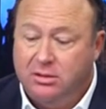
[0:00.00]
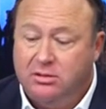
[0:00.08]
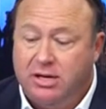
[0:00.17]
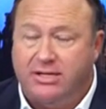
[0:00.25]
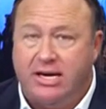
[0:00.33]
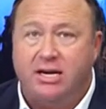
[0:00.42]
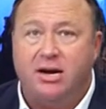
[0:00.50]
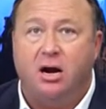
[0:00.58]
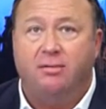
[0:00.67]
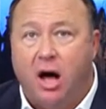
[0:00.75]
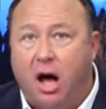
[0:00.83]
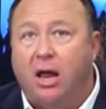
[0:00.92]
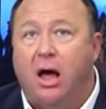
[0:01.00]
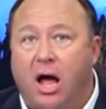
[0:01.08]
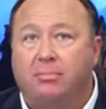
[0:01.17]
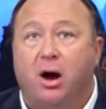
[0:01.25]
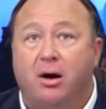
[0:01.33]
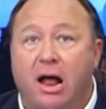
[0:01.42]
So I guess they got tired of Allah
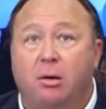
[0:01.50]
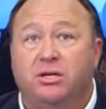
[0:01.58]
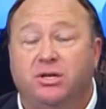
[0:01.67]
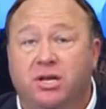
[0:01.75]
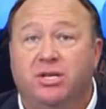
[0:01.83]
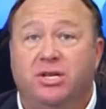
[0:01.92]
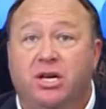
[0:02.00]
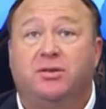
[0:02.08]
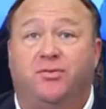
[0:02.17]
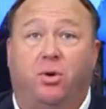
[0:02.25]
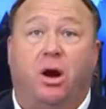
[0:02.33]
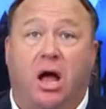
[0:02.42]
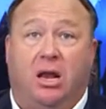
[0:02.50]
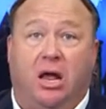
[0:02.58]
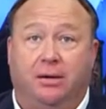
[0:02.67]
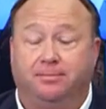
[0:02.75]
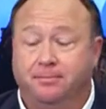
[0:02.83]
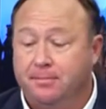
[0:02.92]
Akbar. Now it's, this is for
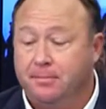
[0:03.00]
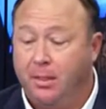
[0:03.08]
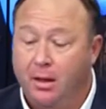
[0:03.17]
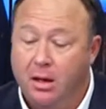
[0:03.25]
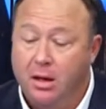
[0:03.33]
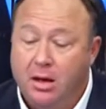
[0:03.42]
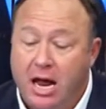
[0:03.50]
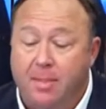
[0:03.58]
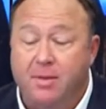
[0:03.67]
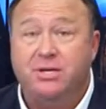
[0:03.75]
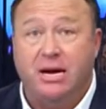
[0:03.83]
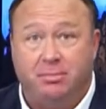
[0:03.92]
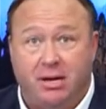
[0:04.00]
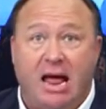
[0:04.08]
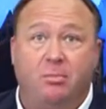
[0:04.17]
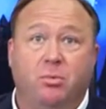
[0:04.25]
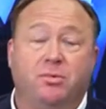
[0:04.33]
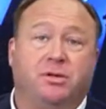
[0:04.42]
Allah. And the same thing
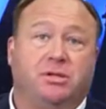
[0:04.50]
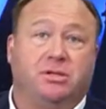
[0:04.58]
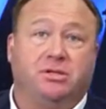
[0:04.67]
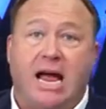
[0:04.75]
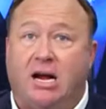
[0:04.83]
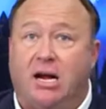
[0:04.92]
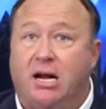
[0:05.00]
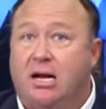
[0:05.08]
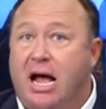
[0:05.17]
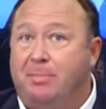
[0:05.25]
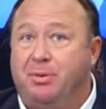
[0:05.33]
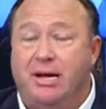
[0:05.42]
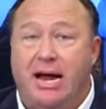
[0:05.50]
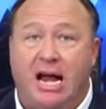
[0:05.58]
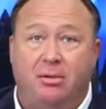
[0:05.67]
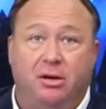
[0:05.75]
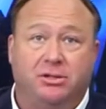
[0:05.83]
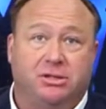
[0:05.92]
happened with this attacking a cop with a
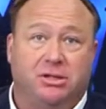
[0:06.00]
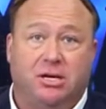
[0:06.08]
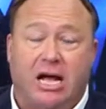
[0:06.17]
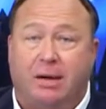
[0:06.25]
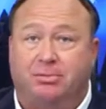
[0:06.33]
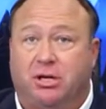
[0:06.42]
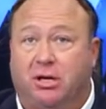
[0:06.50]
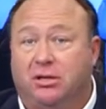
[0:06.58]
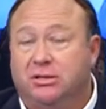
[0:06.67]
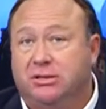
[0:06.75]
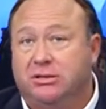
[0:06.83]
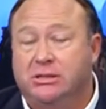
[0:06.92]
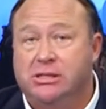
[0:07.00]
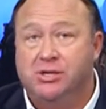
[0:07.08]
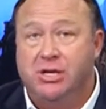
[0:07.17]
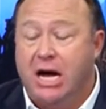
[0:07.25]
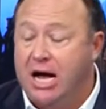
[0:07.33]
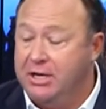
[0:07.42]
hammer, so the cop's hurt and the
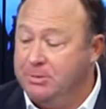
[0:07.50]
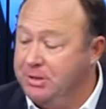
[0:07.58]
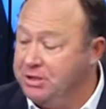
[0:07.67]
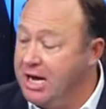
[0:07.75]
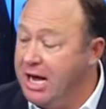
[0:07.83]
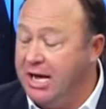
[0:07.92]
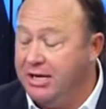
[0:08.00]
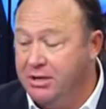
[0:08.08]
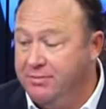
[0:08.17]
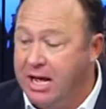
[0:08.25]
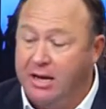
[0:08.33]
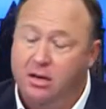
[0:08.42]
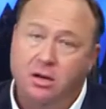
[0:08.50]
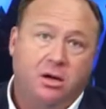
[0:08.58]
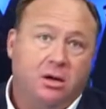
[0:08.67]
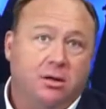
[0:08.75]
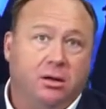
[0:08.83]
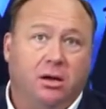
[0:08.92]
jihadi's been shot. And you've got
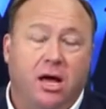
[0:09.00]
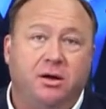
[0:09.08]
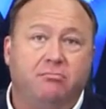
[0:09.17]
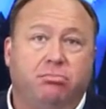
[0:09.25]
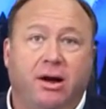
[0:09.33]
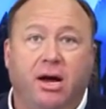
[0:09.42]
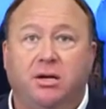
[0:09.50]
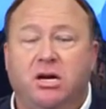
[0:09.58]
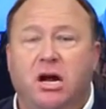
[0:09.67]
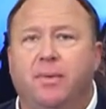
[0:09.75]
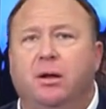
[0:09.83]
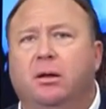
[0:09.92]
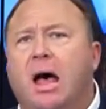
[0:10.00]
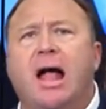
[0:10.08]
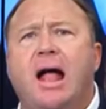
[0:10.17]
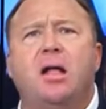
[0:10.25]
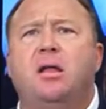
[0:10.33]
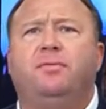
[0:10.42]
the London Bridge and the
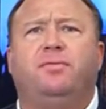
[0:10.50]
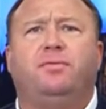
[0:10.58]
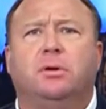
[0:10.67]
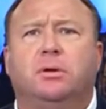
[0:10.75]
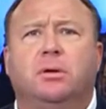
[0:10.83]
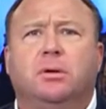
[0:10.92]
Lion of